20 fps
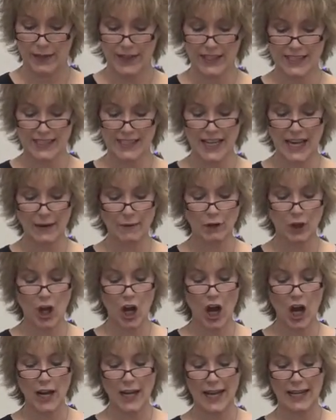The Son of
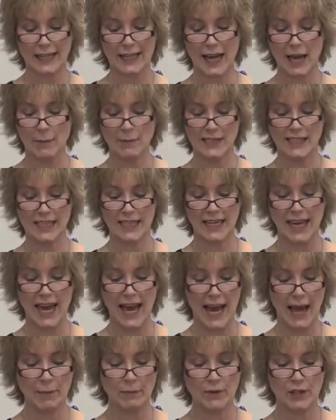God had come as a
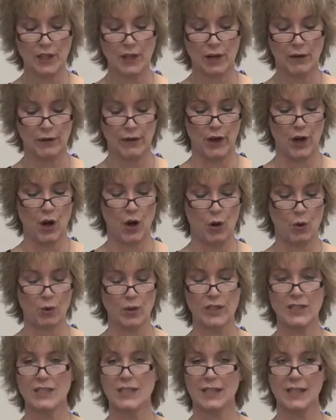captain of the
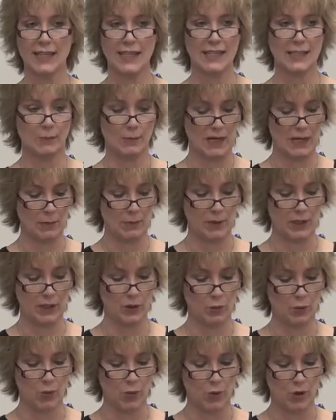host to lead his people
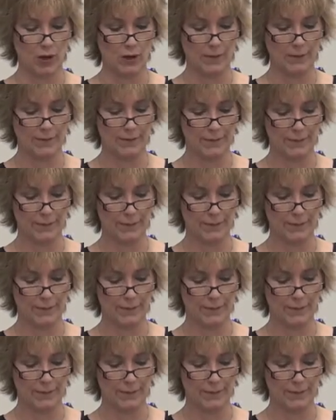into war.